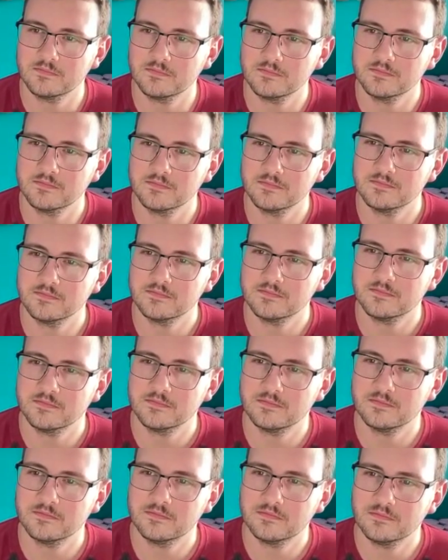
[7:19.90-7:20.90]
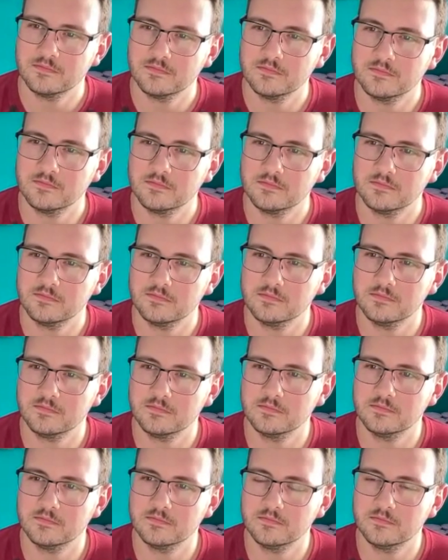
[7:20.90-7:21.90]

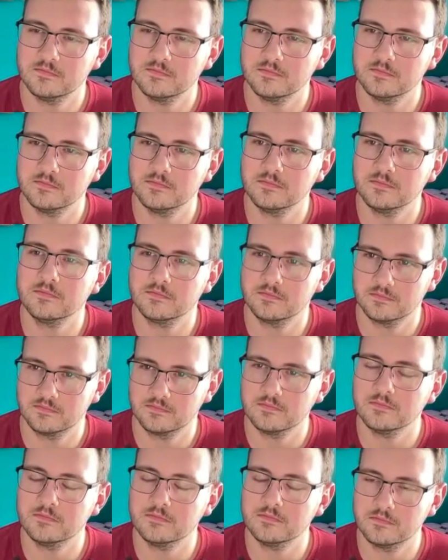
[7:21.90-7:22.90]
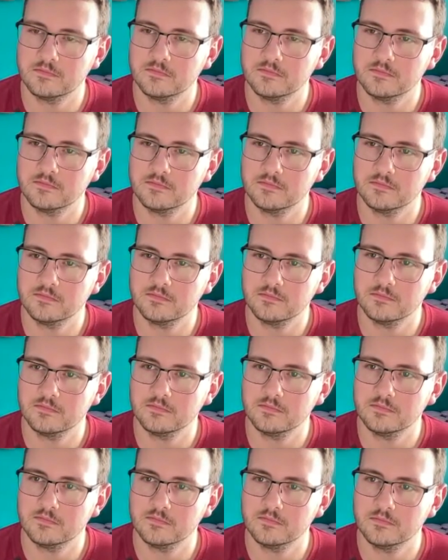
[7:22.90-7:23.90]

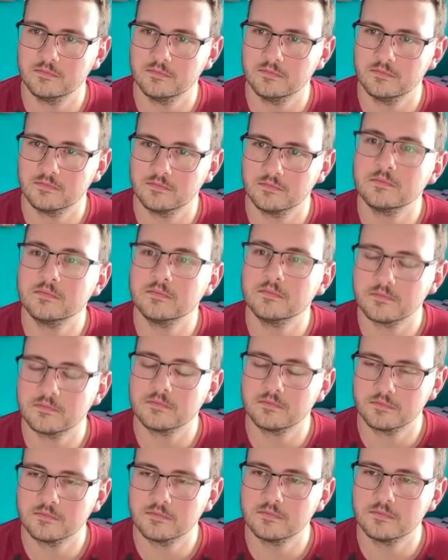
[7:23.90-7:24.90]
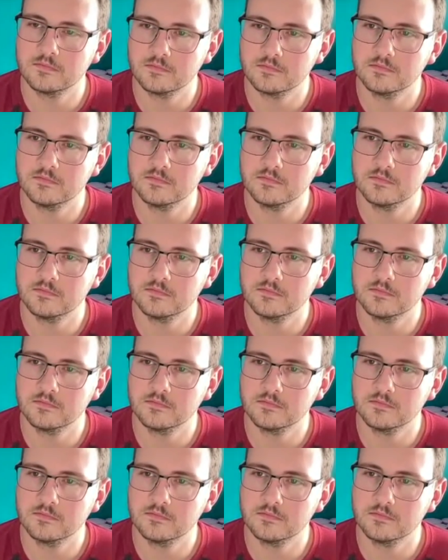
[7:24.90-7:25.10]
[no speech]